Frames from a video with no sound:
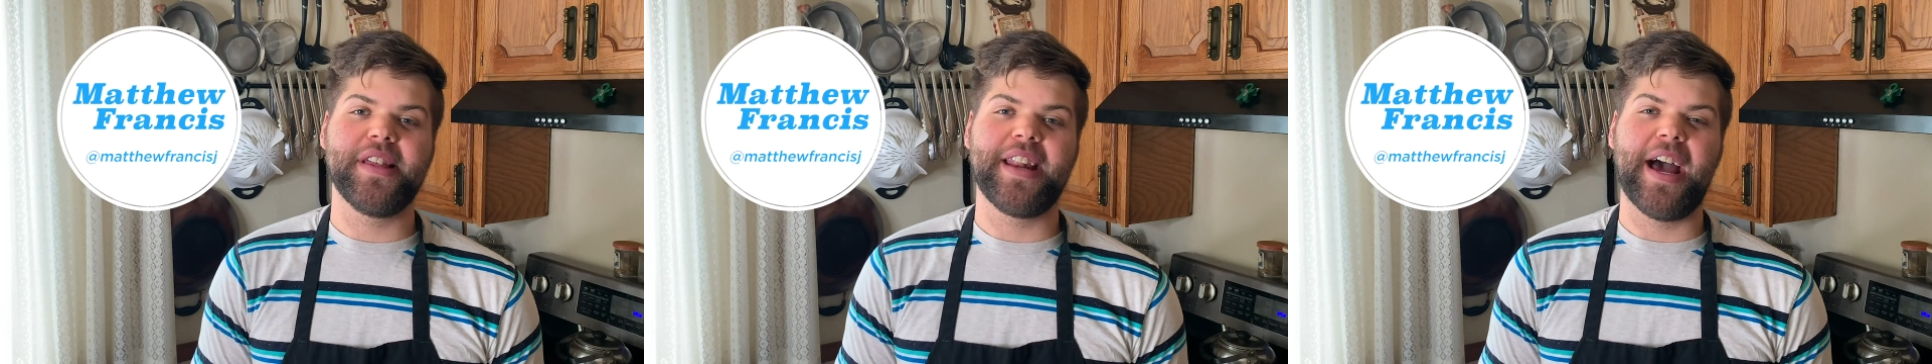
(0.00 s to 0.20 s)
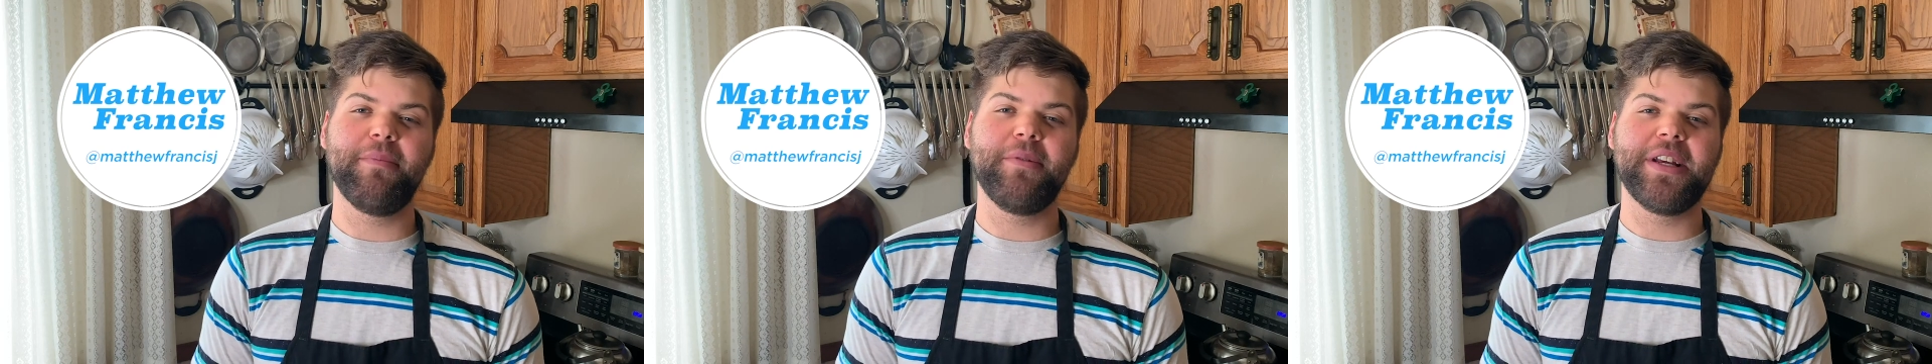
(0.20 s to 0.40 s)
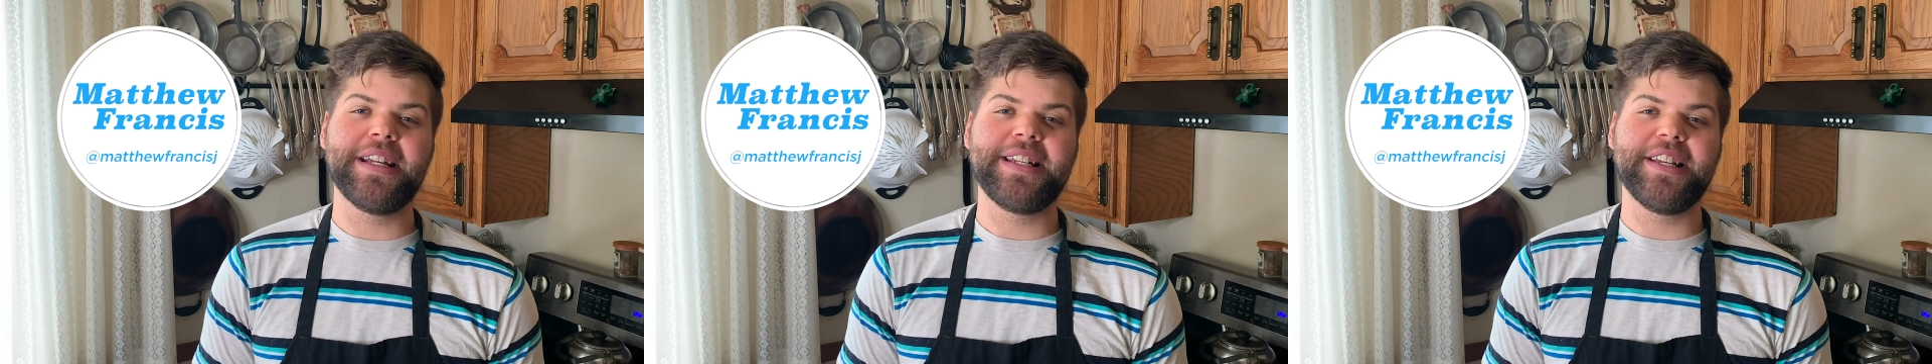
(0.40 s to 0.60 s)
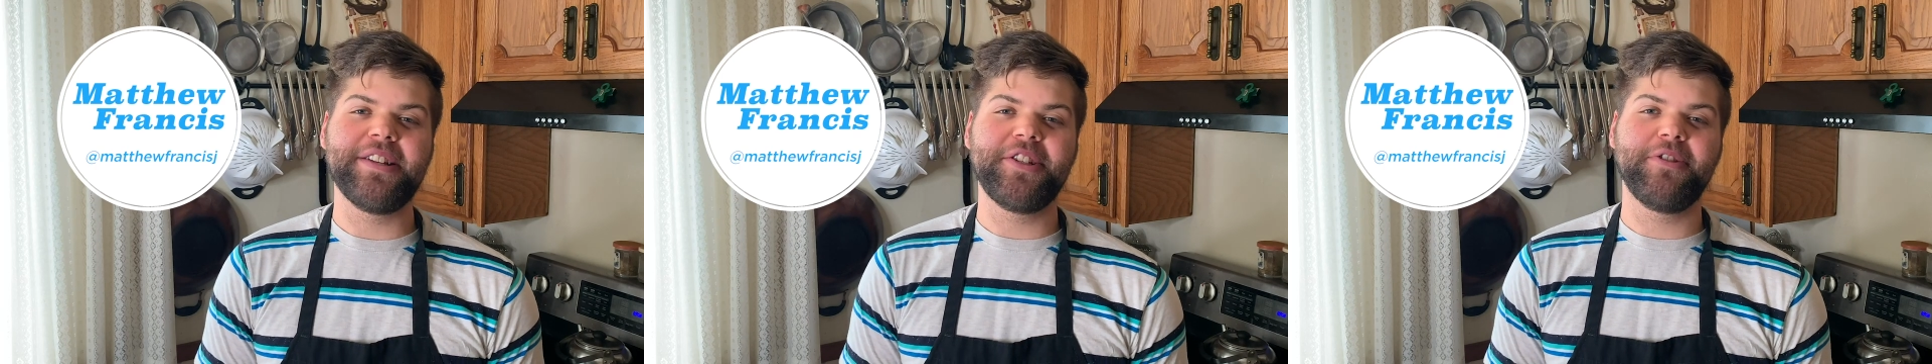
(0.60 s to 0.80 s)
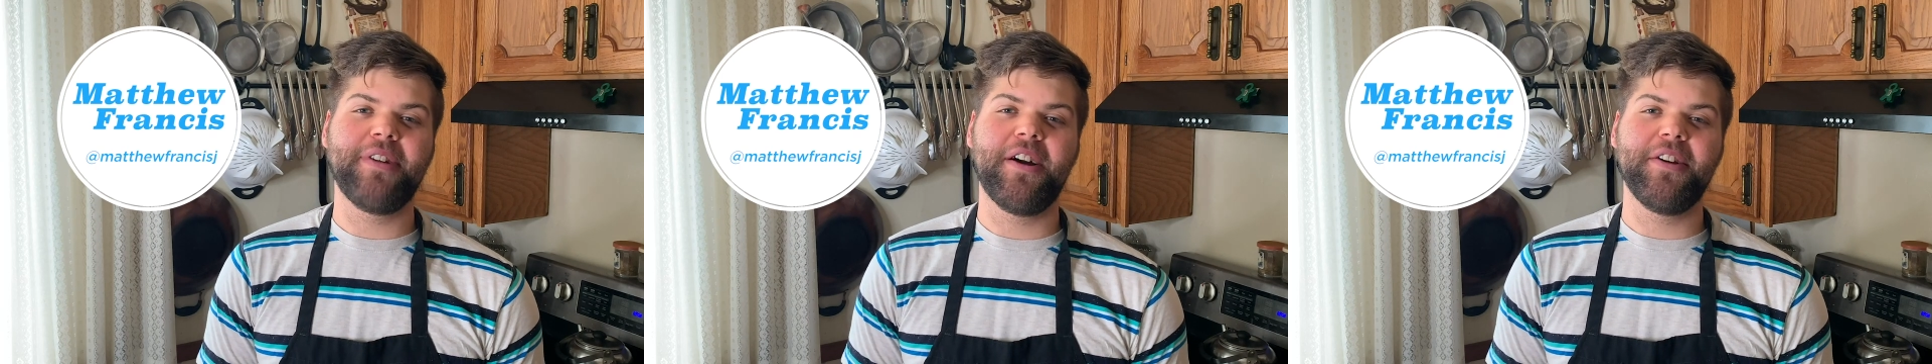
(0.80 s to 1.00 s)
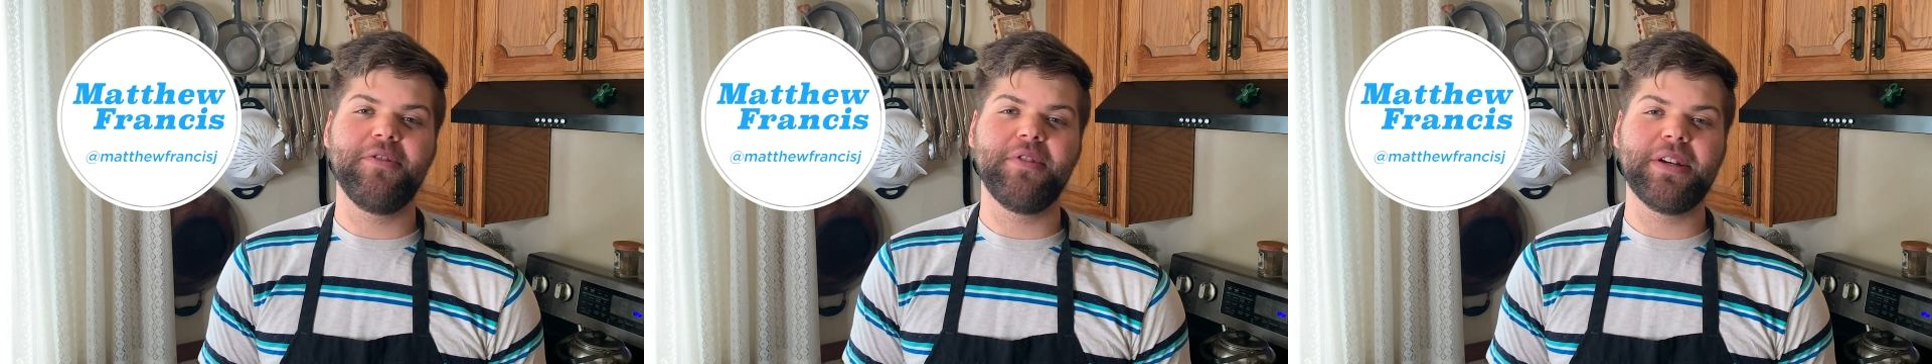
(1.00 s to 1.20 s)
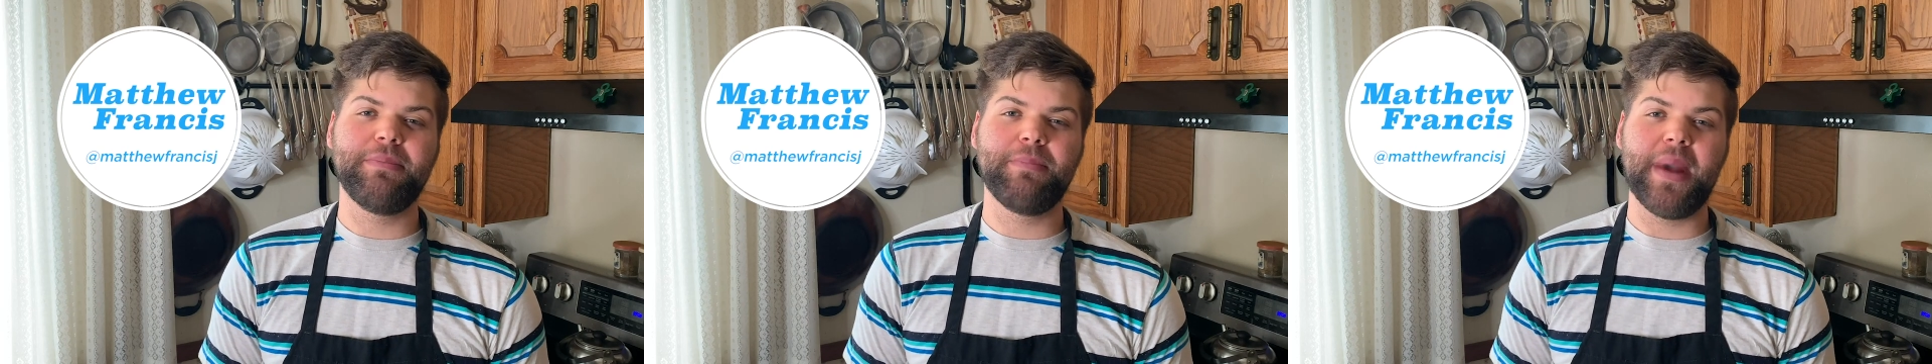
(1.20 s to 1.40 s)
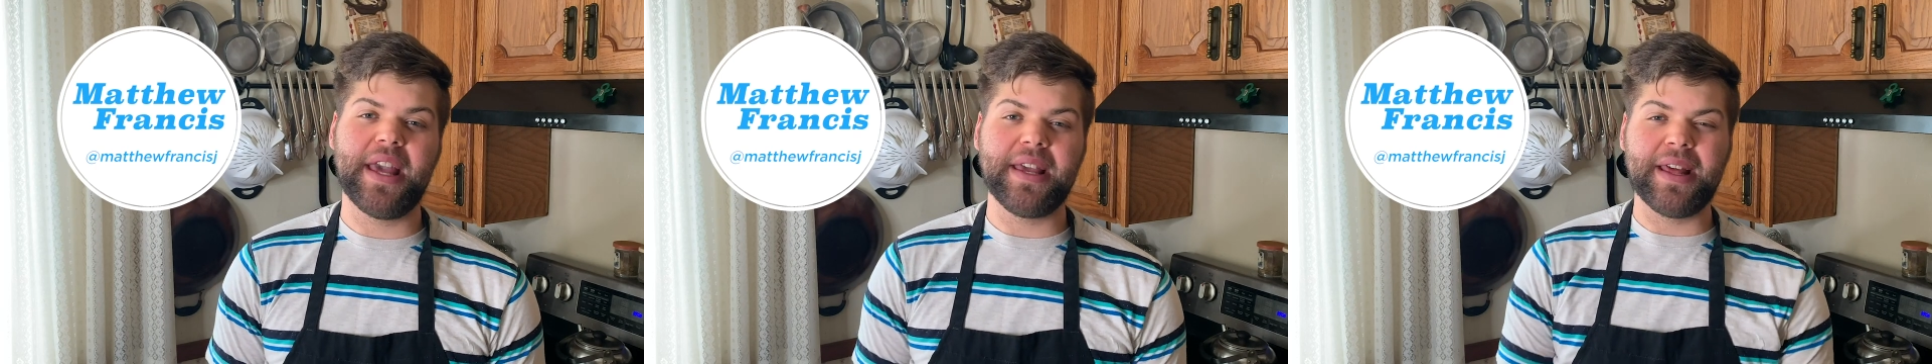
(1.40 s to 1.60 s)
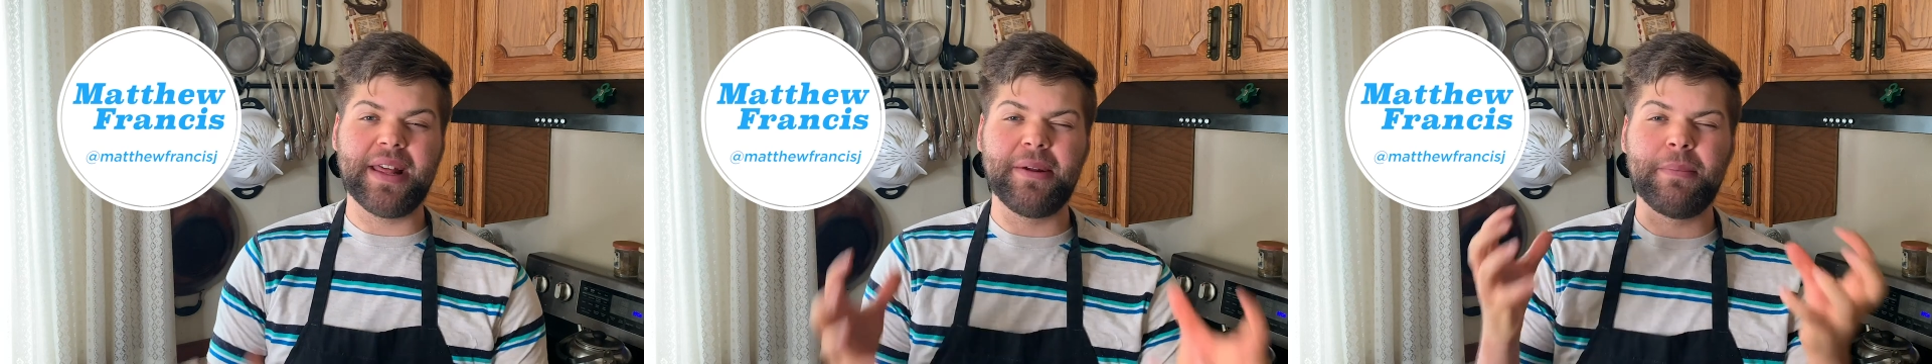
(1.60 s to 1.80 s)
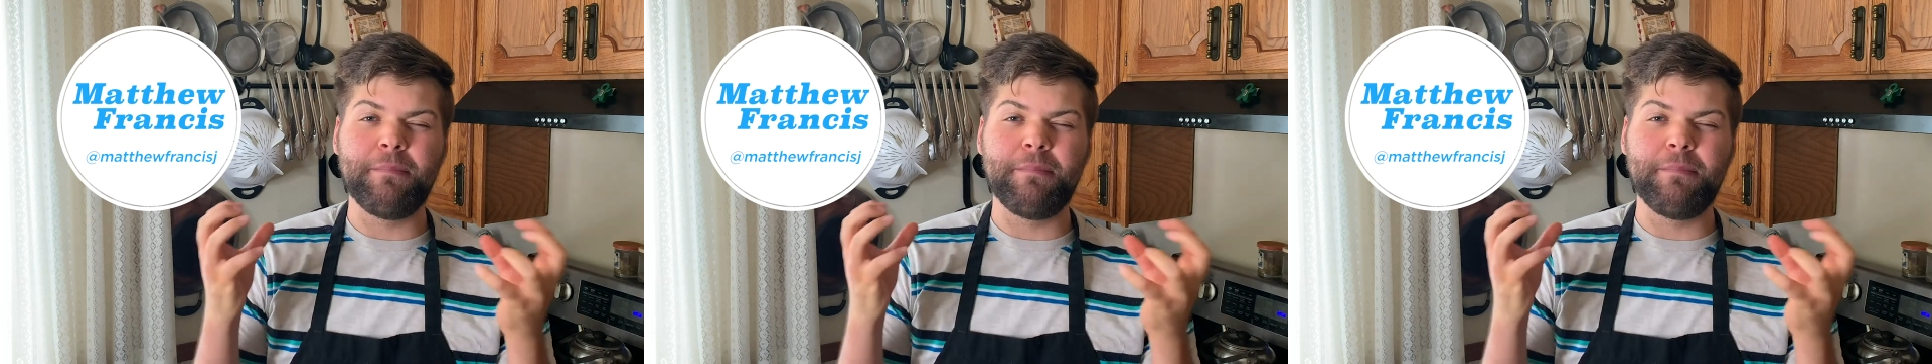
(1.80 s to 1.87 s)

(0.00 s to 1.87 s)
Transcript: and I'm going to teach you how you can make an